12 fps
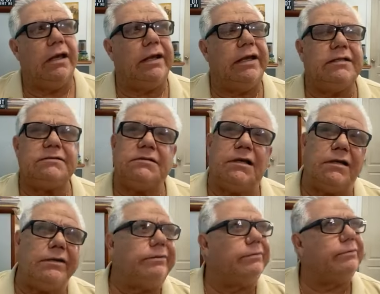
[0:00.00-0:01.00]
And I
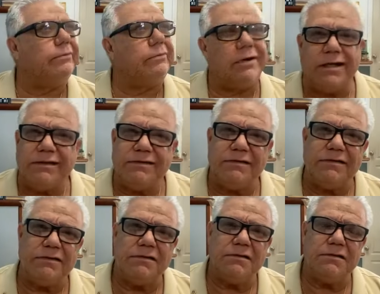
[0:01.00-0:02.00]
said, What?
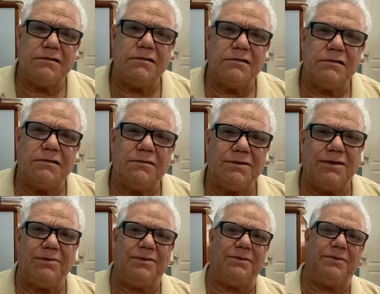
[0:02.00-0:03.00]

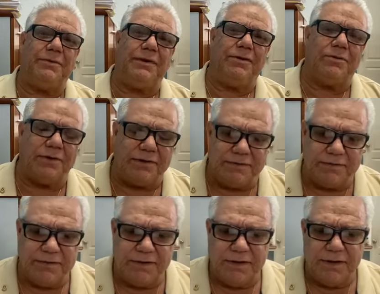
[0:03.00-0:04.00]
Where are we going?
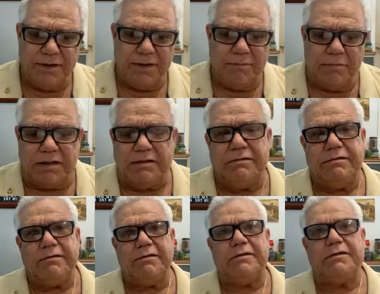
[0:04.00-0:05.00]
But
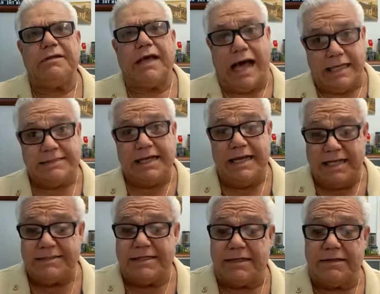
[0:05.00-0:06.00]
as I
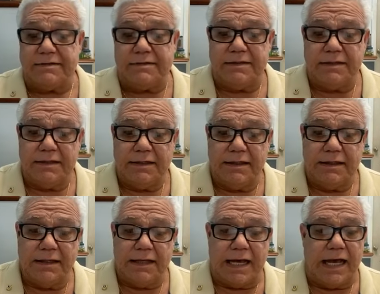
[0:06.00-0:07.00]
listened,
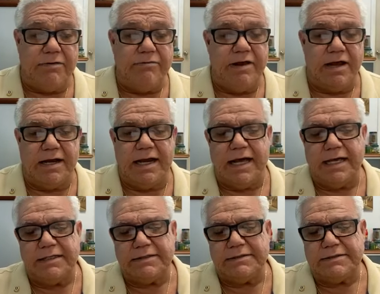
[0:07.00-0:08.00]
I
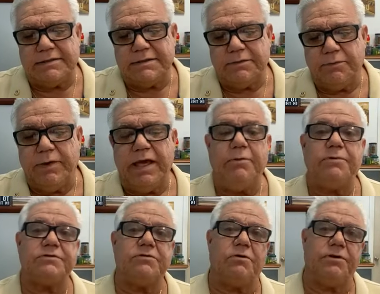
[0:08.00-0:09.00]
realized where he
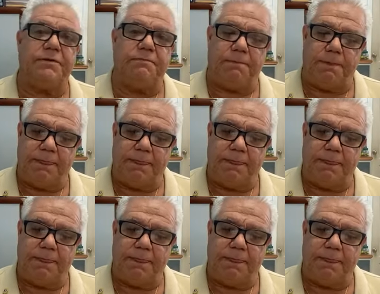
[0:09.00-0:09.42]
was going.